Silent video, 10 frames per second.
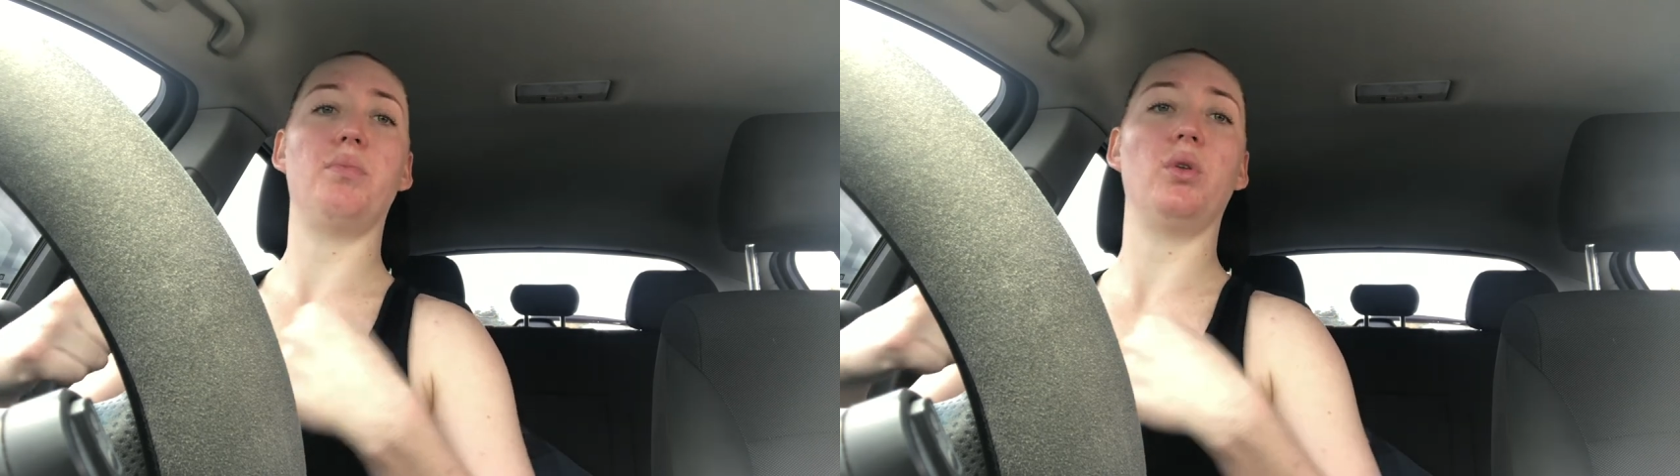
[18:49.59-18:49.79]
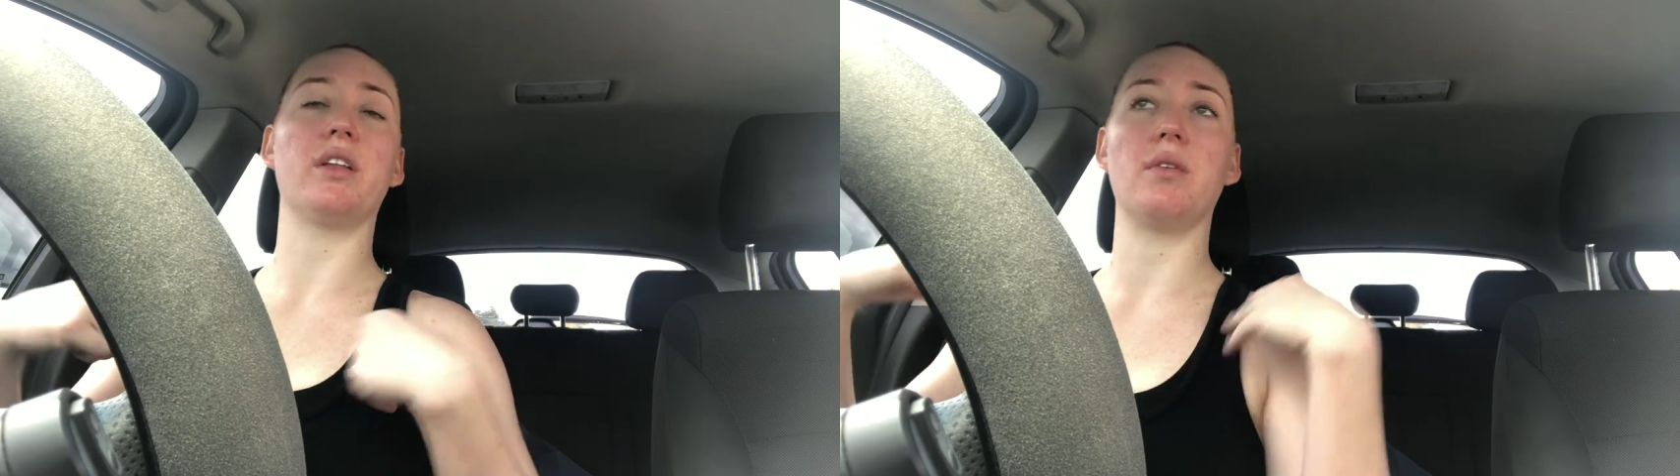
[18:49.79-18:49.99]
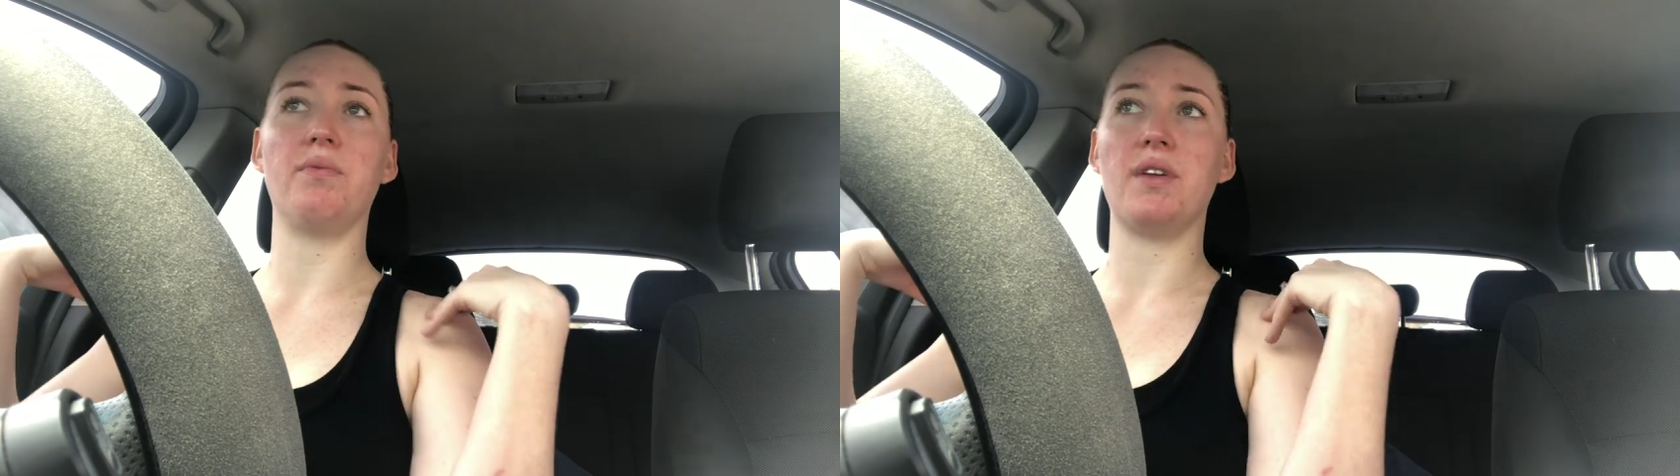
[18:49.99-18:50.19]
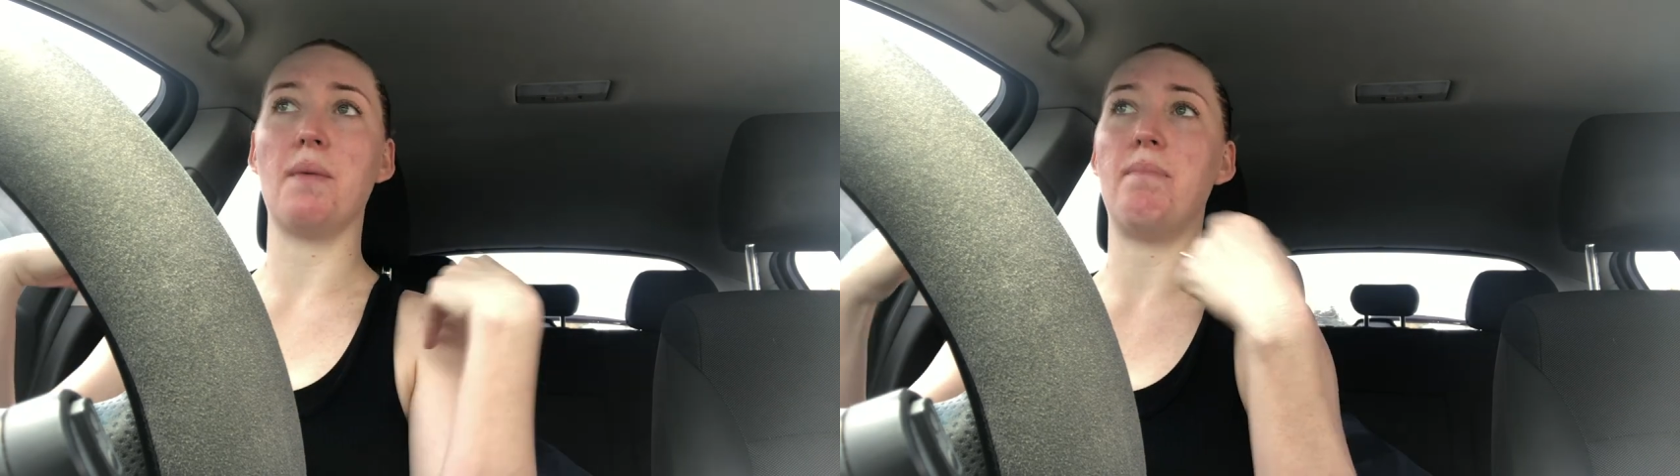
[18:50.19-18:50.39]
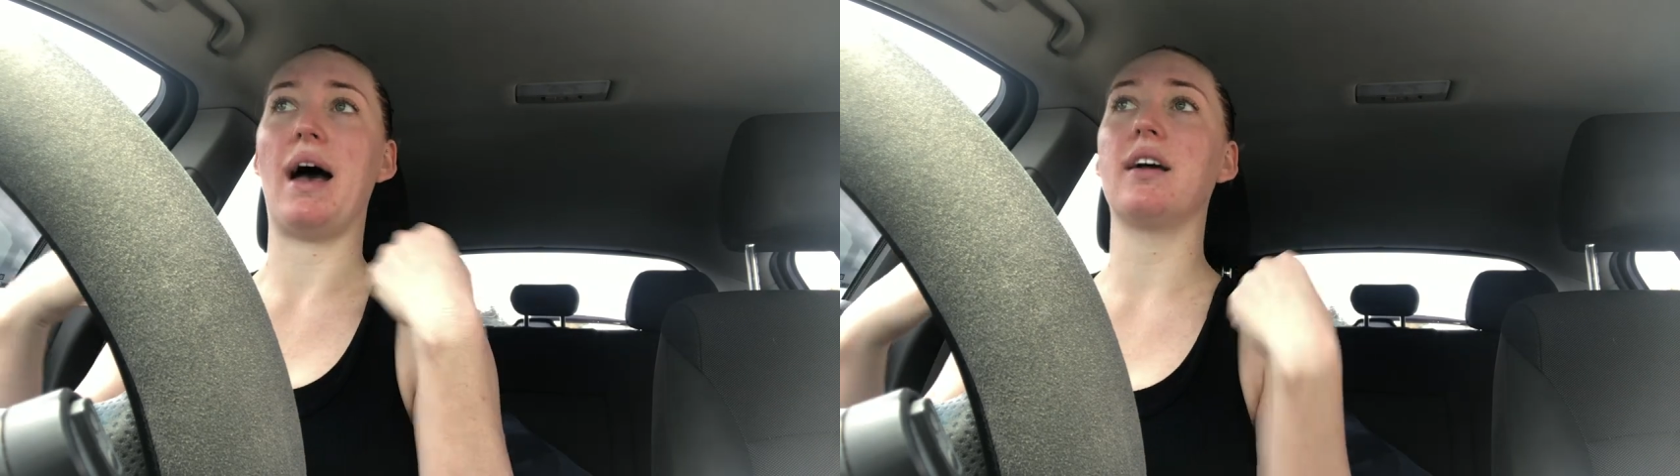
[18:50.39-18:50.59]
pulling them for your
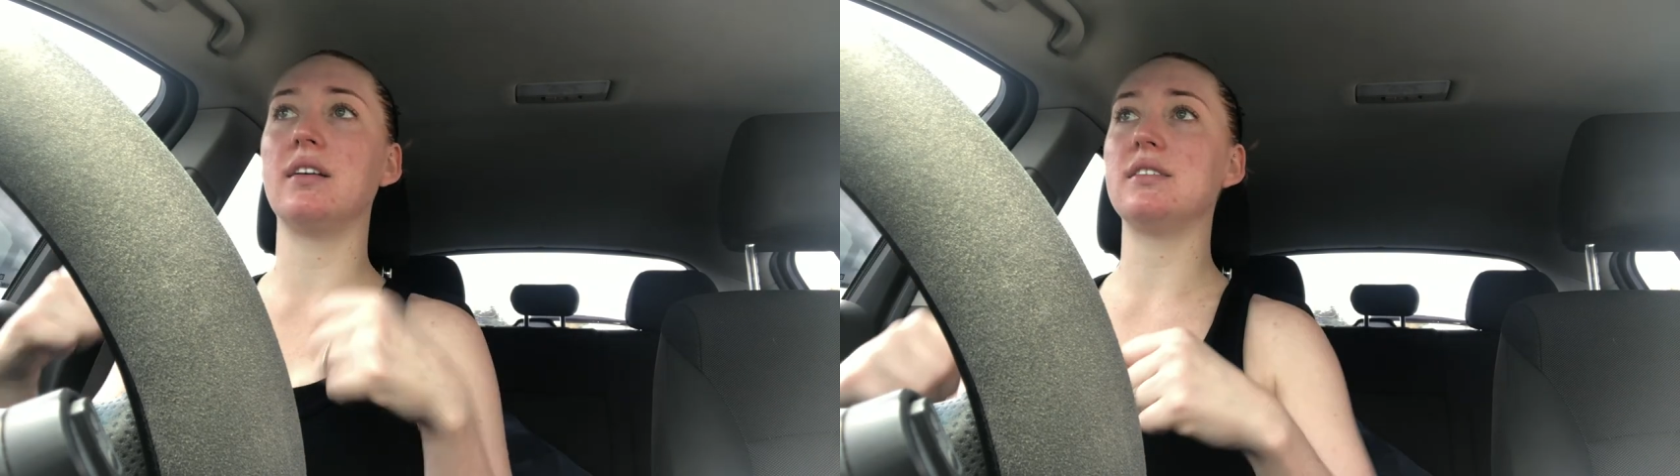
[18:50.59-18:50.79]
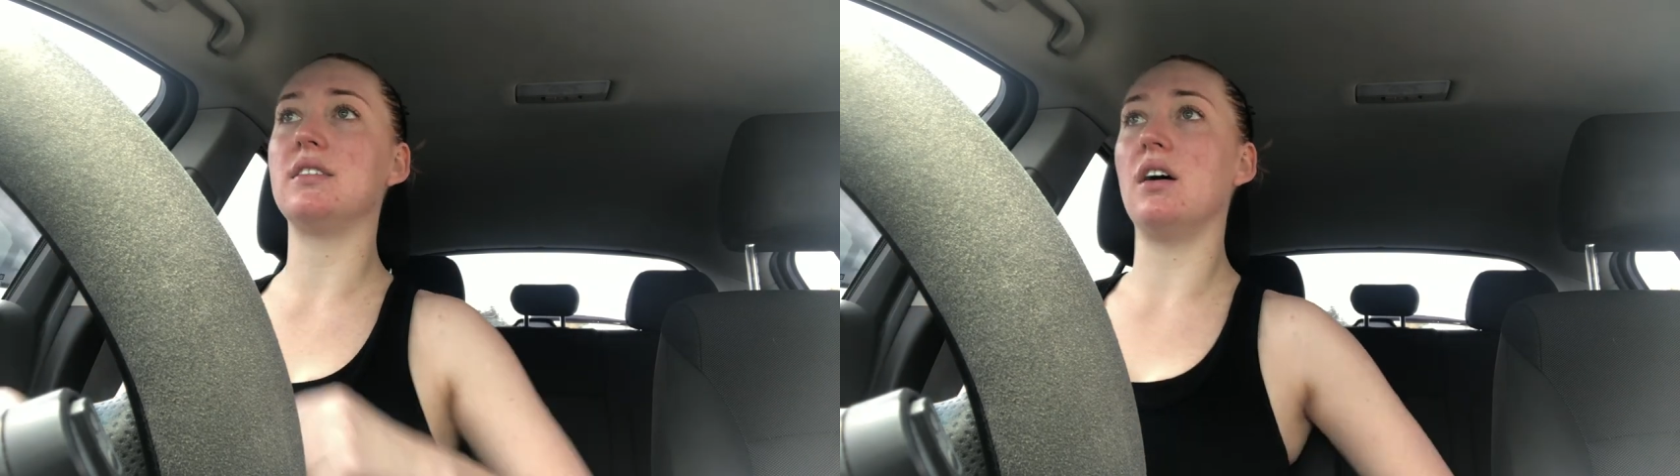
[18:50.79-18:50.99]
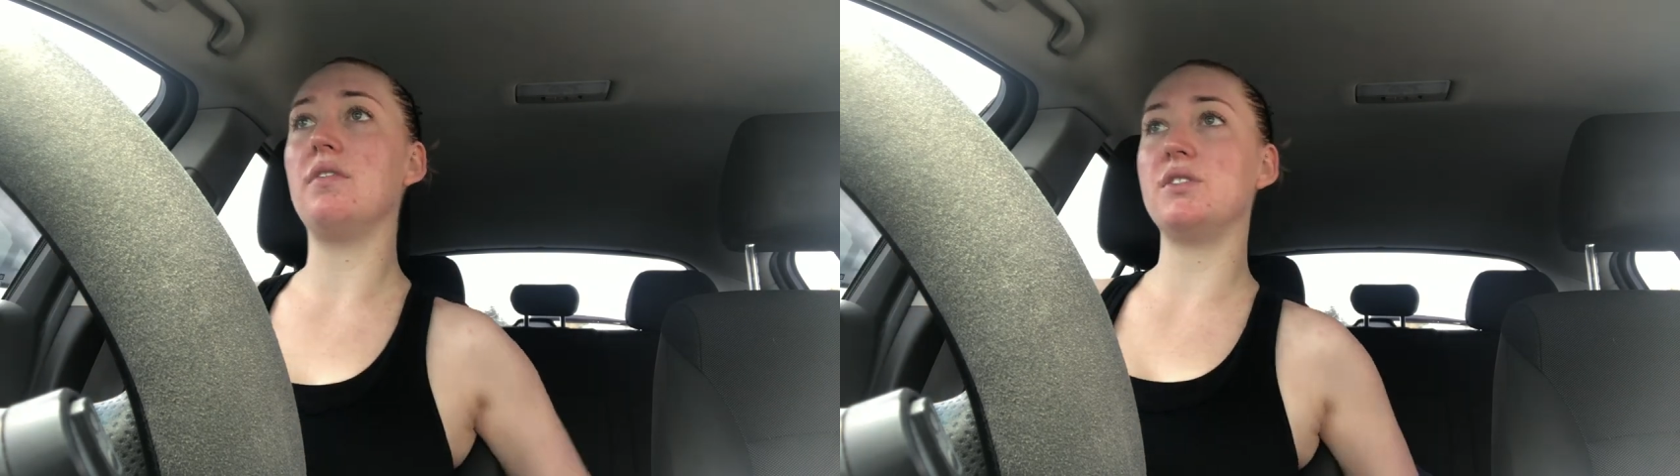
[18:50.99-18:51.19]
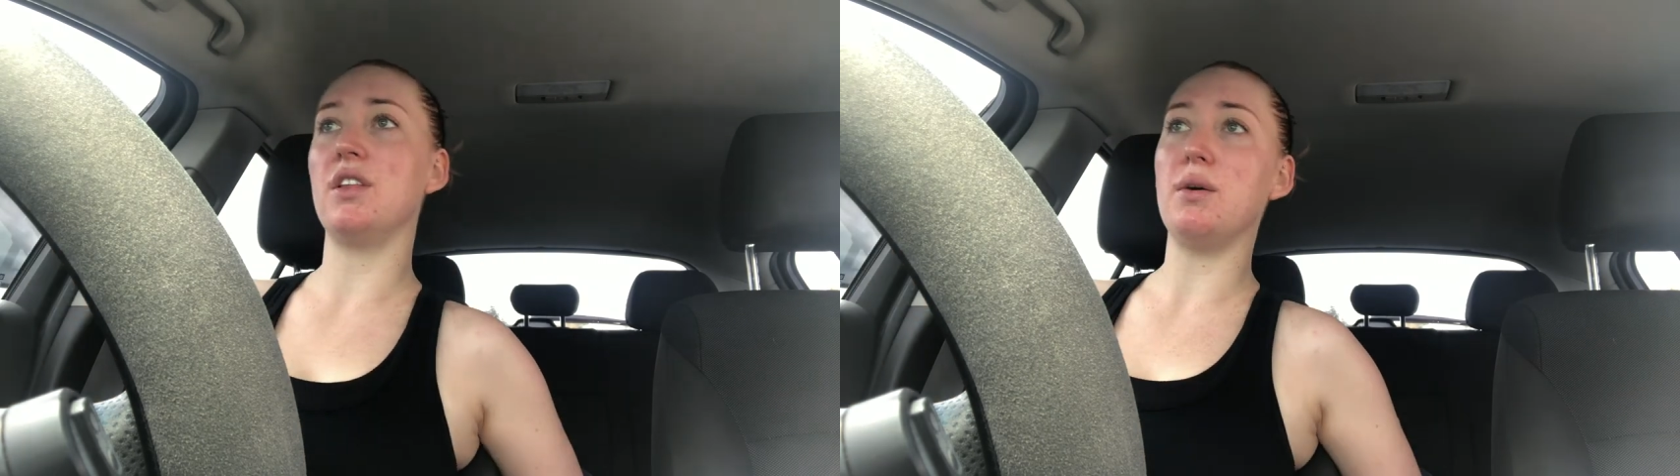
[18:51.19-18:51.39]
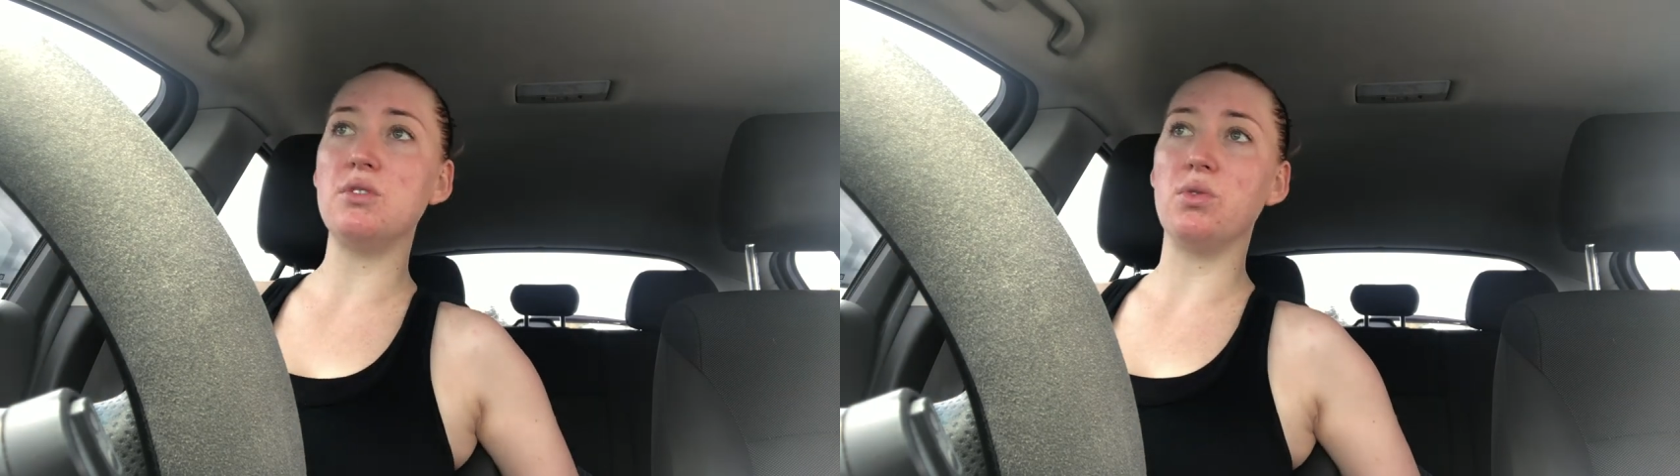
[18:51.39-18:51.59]
back and stuff so
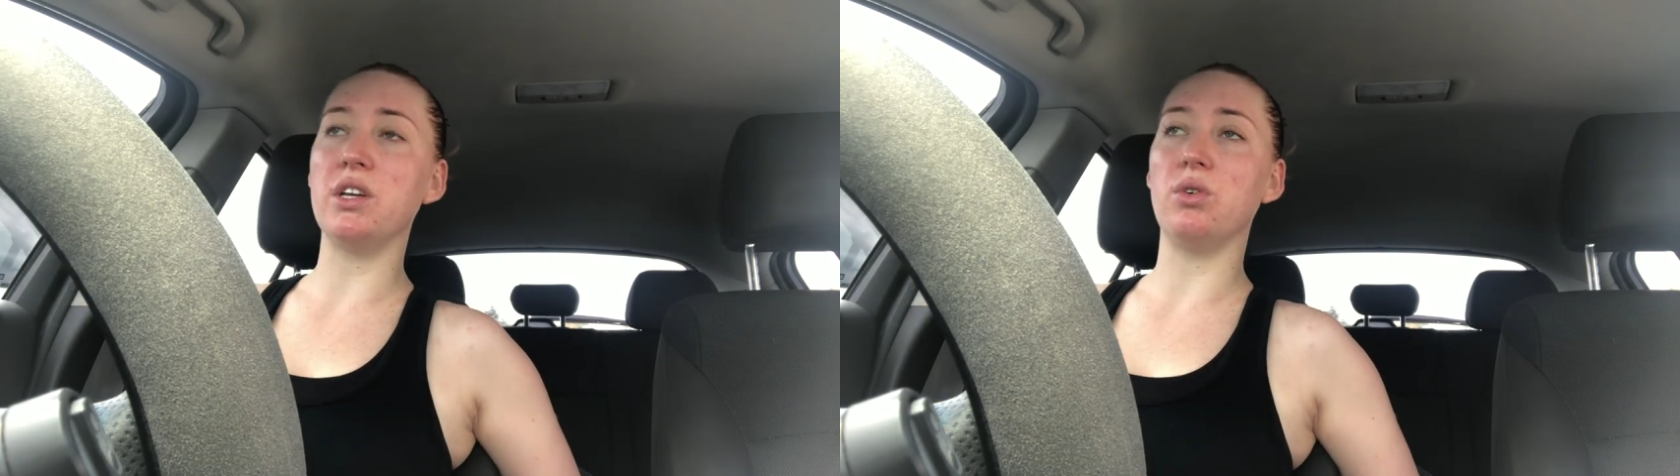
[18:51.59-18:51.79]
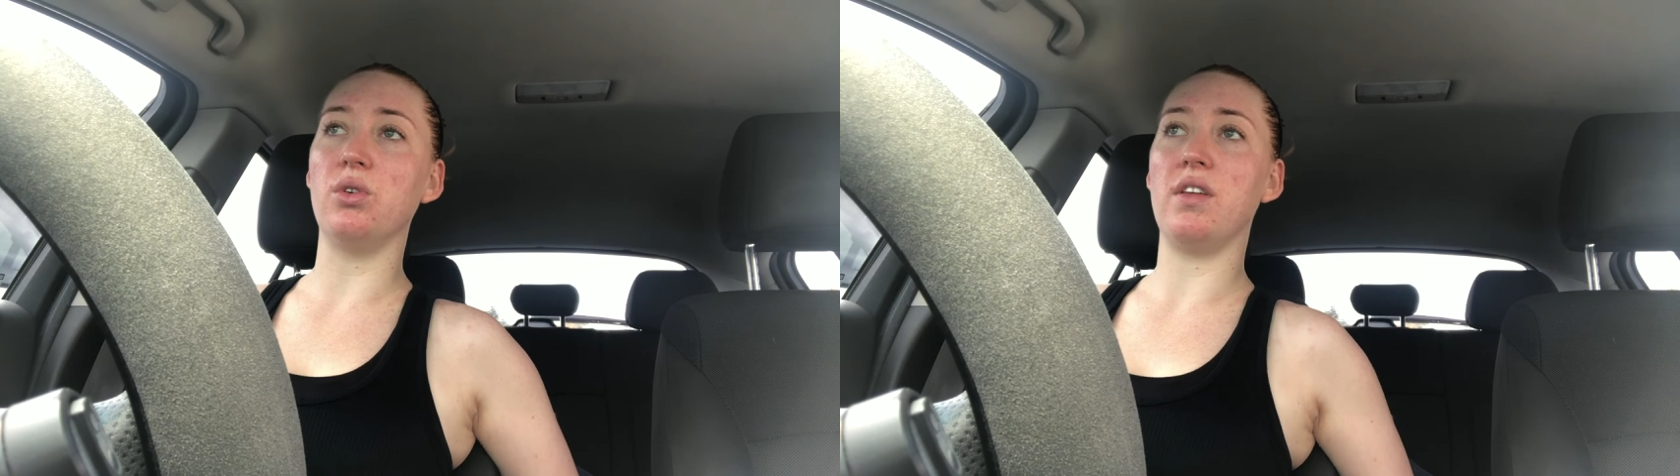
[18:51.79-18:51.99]
that was really good